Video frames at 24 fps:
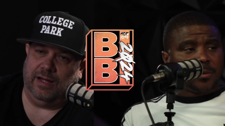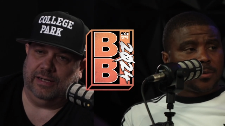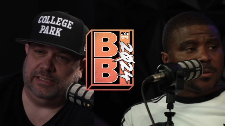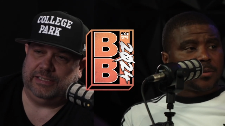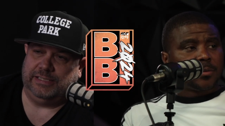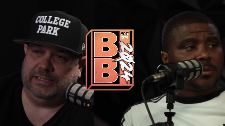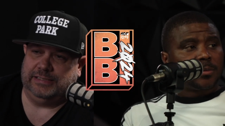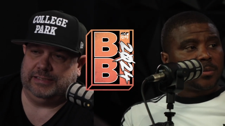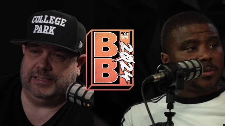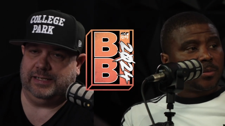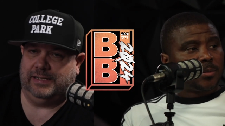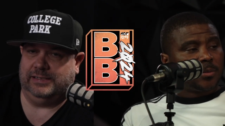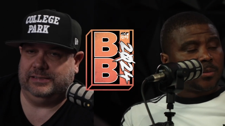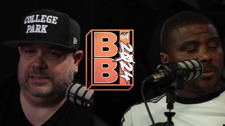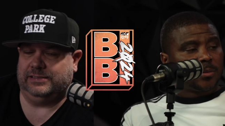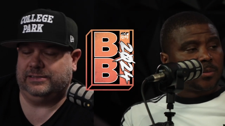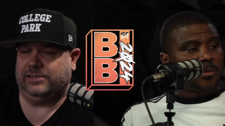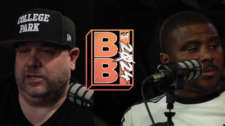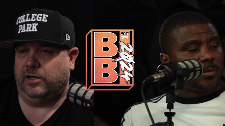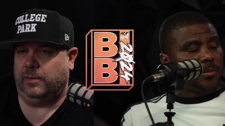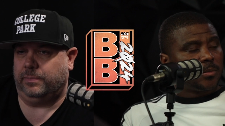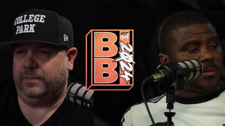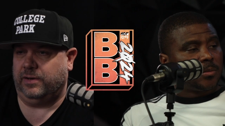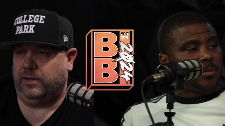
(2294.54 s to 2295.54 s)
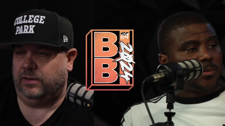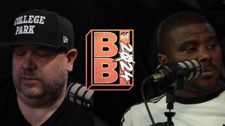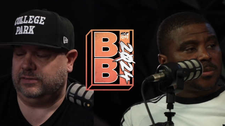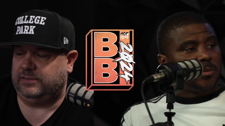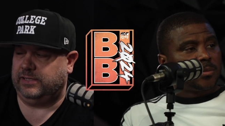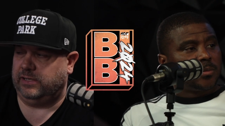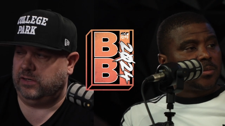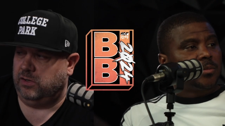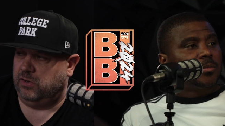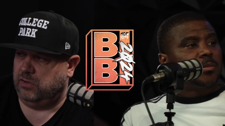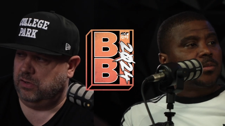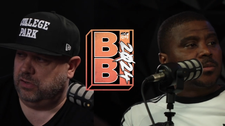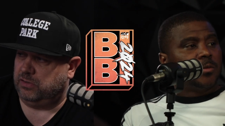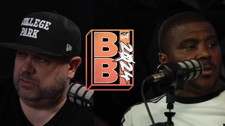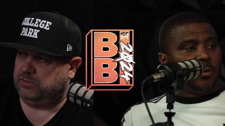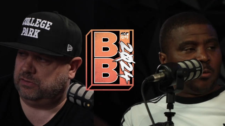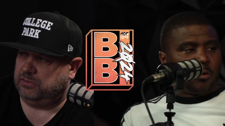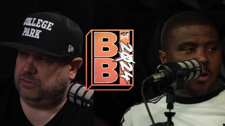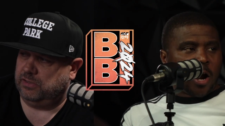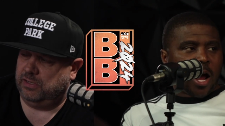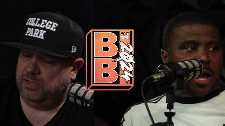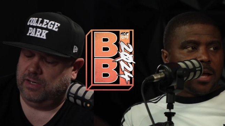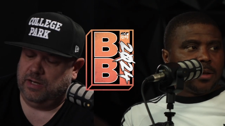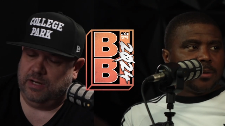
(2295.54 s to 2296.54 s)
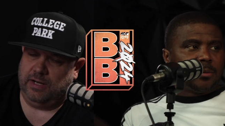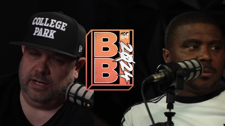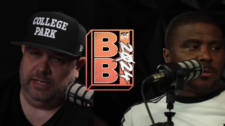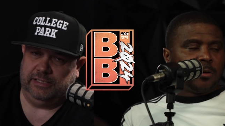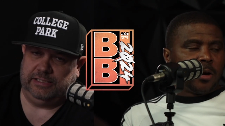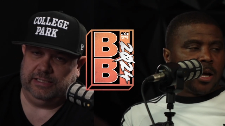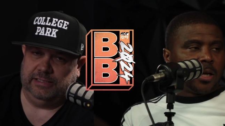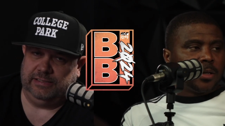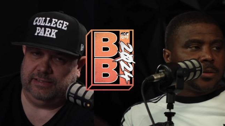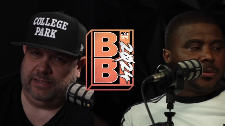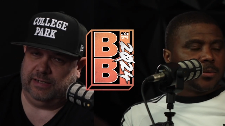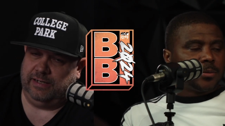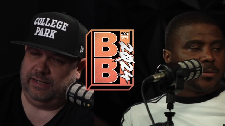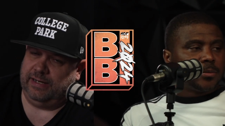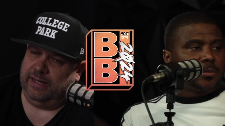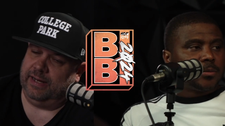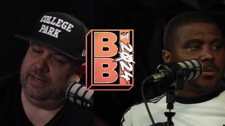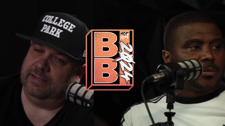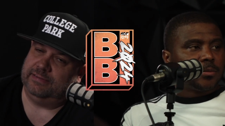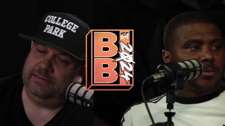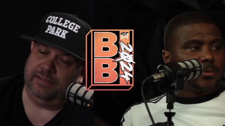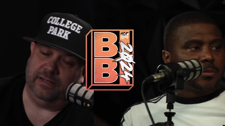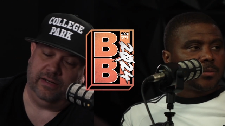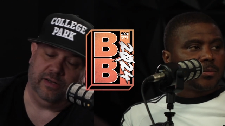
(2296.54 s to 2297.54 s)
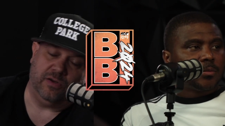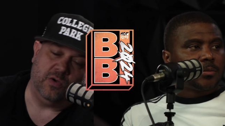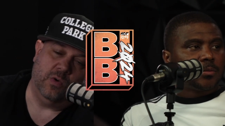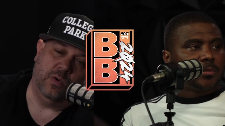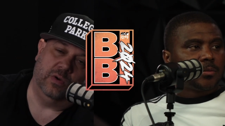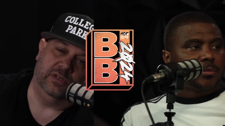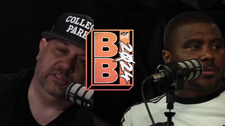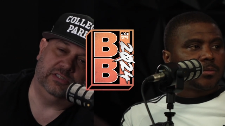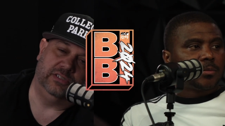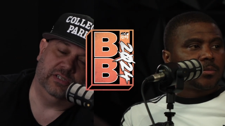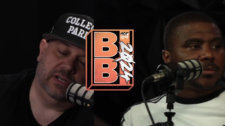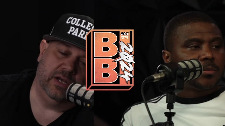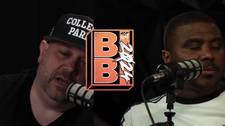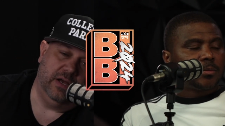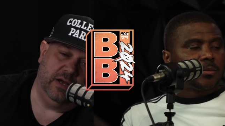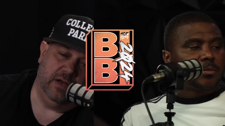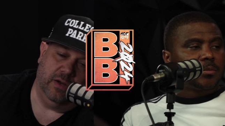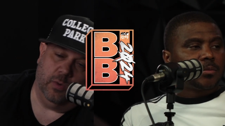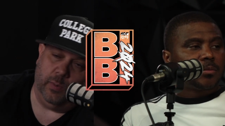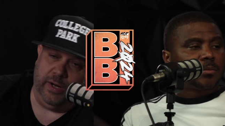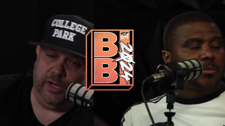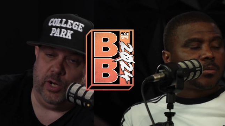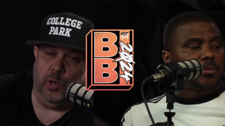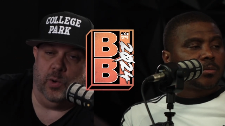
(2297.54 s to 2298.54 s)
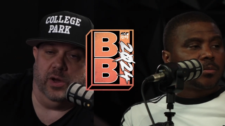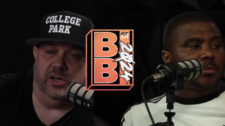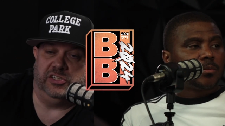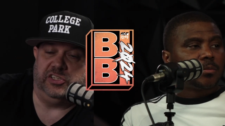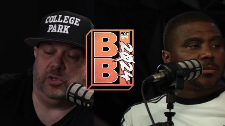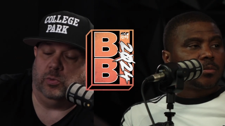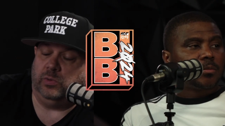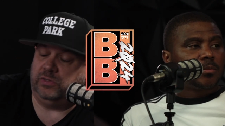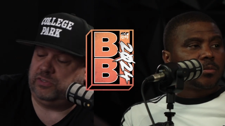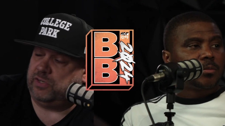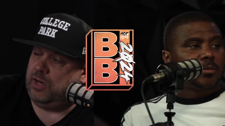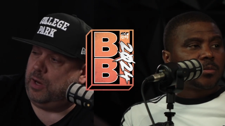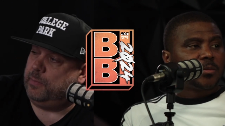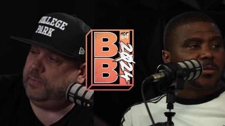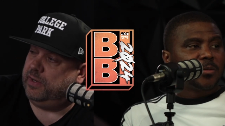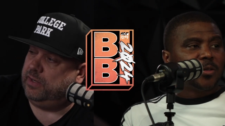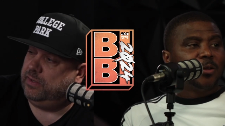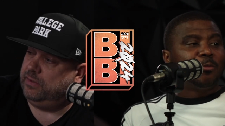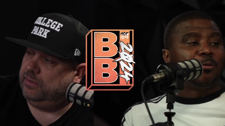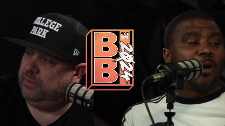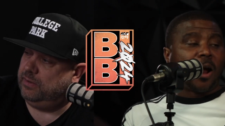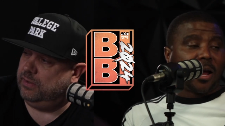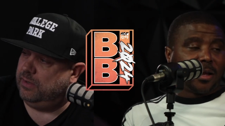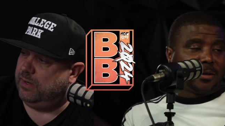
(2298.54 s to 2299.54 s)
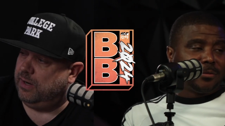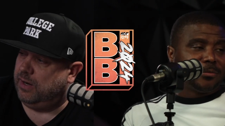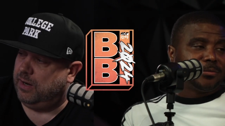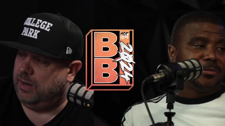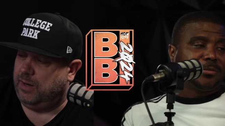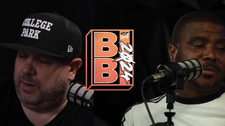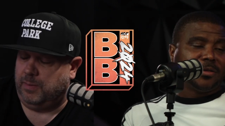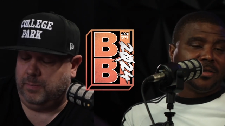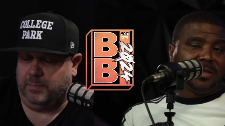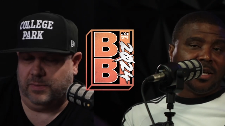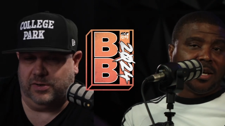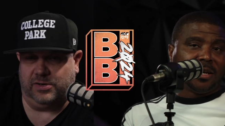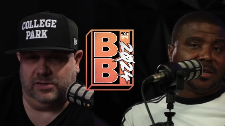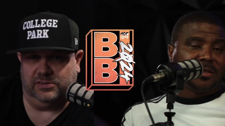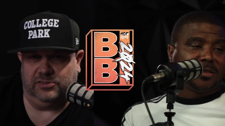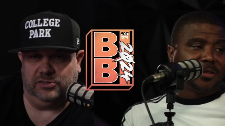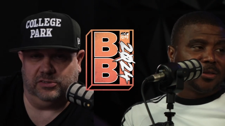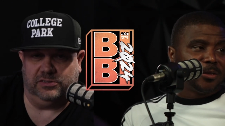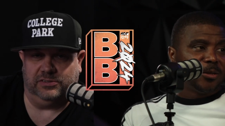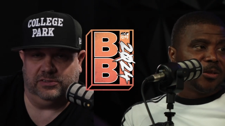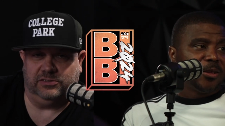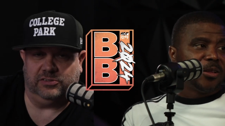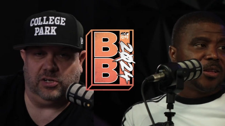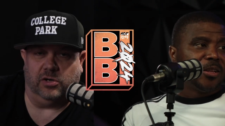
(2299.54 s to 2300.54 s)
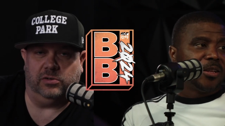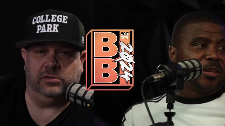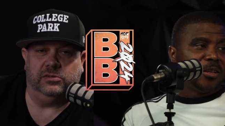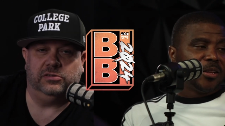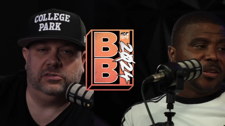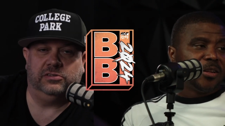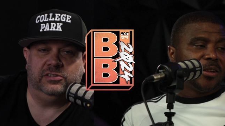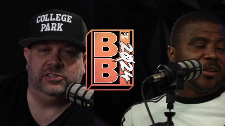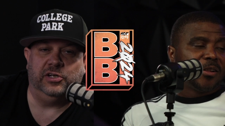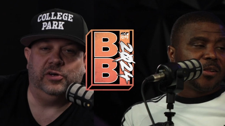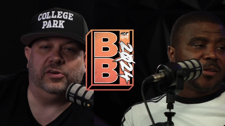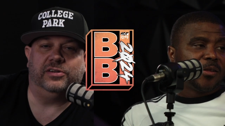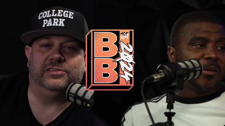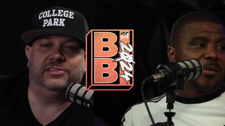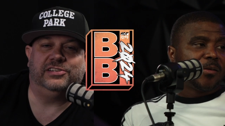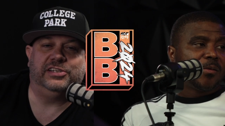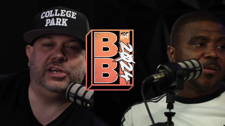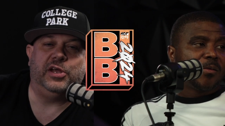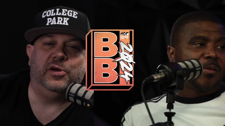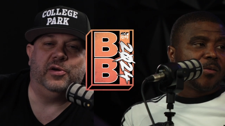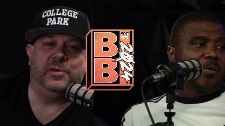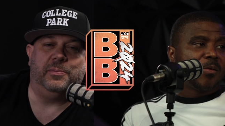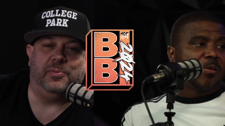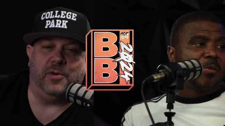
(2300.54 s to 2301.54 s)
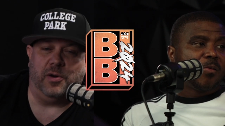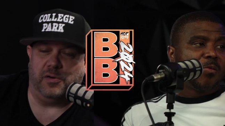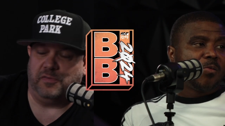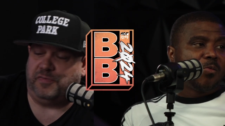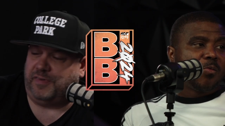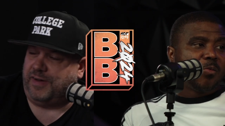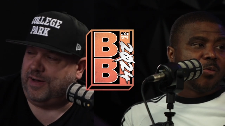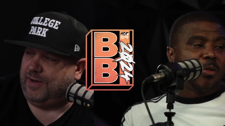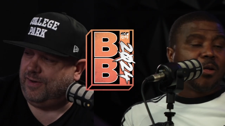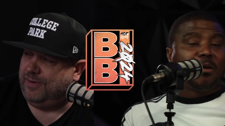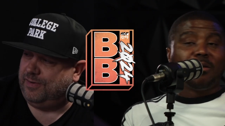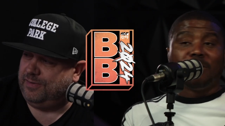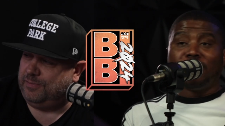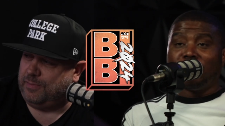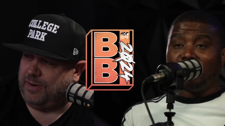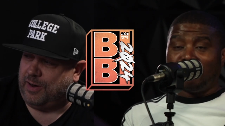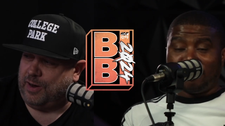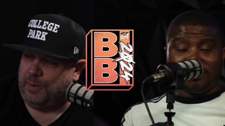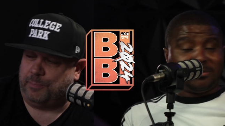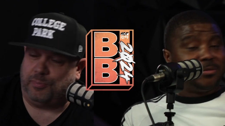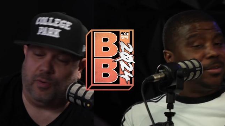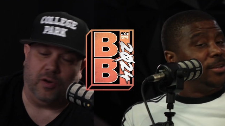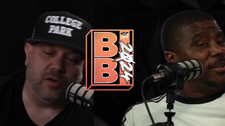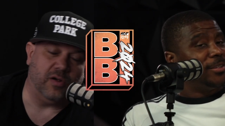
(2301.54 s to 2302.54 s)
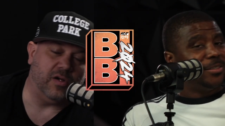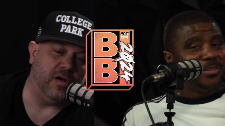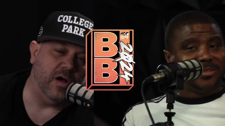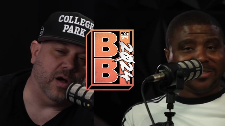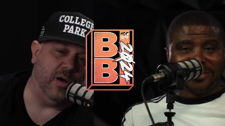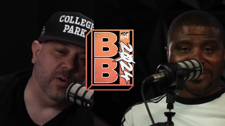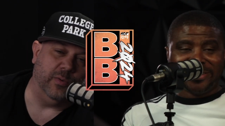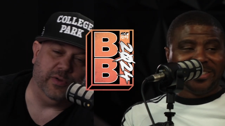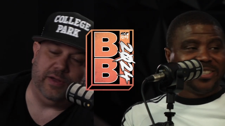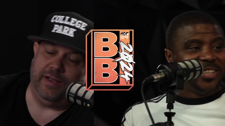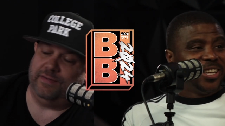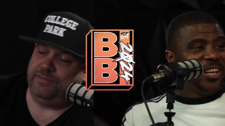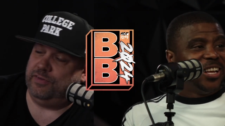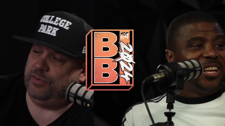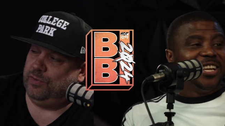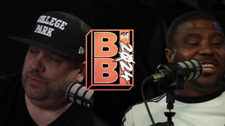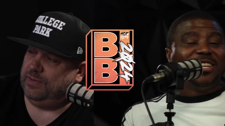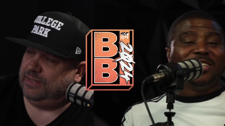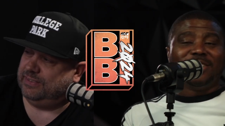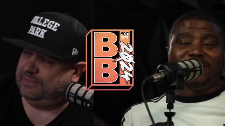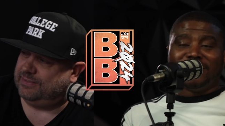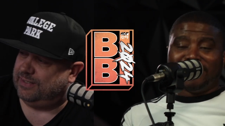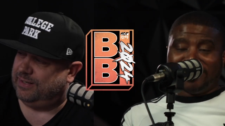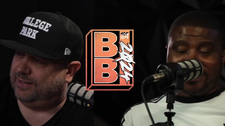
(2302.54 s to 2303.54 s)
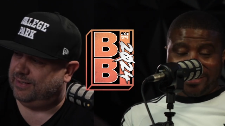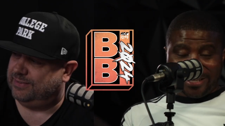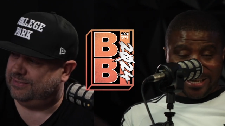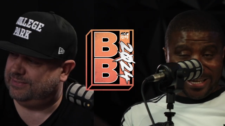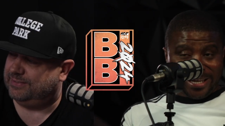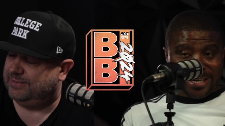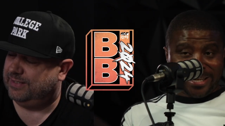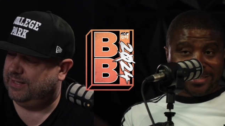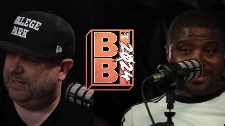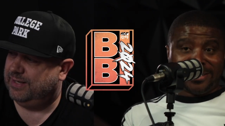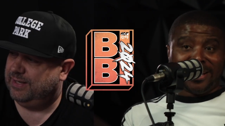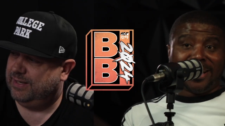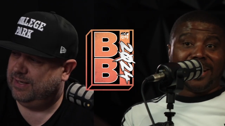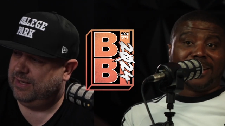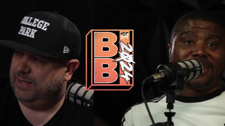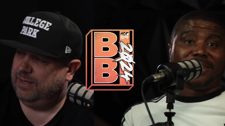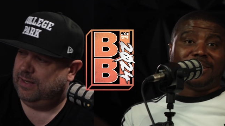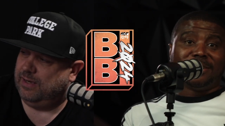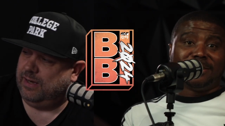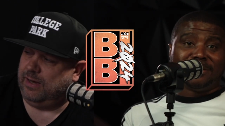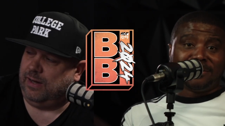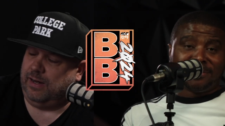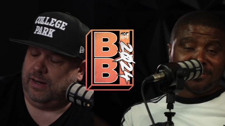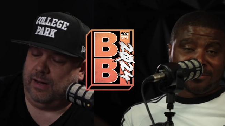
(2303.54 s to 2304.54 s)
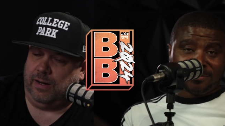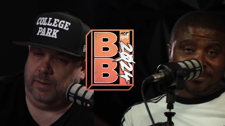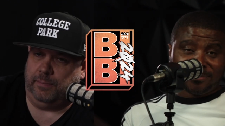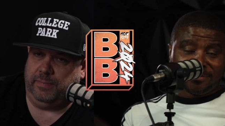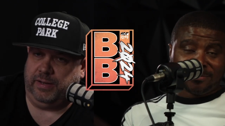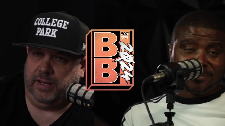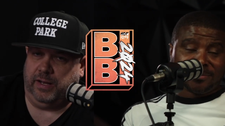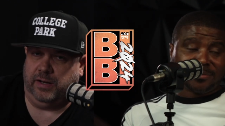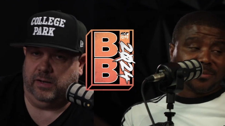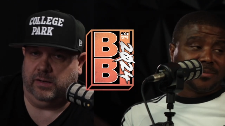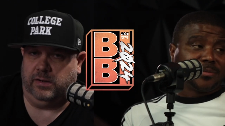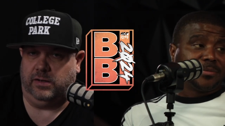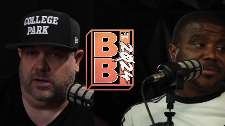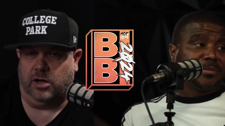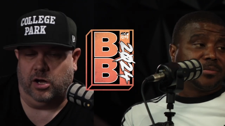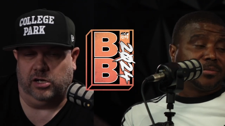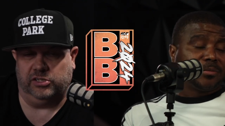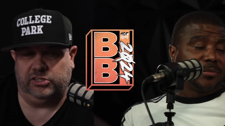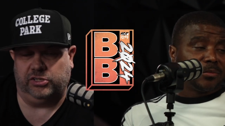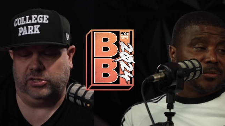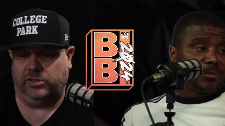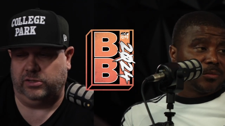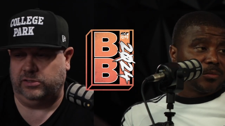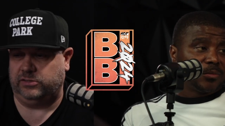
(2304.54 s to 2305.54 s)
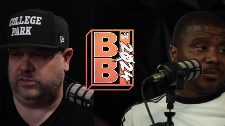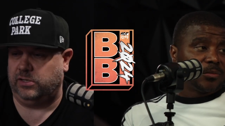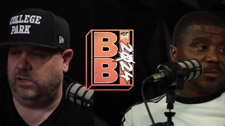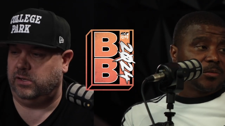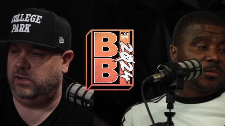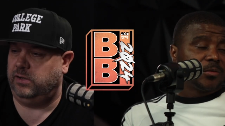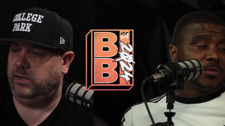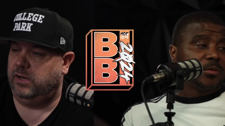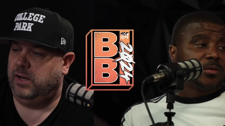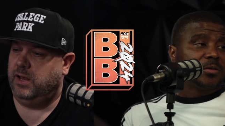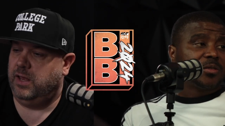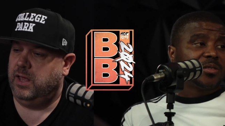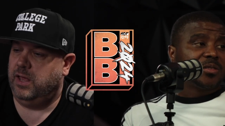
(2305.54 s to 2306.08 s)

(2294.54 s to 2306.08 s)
Speaker 1: like she's gonna just get up there and sing hooks, right? And right. she's gonna dance. And of course, we knew Usher was coming, right? Um, because yeah. there's a certain security protocol uh, protocol when you have to do these things. Exactly. Um, and Usher is a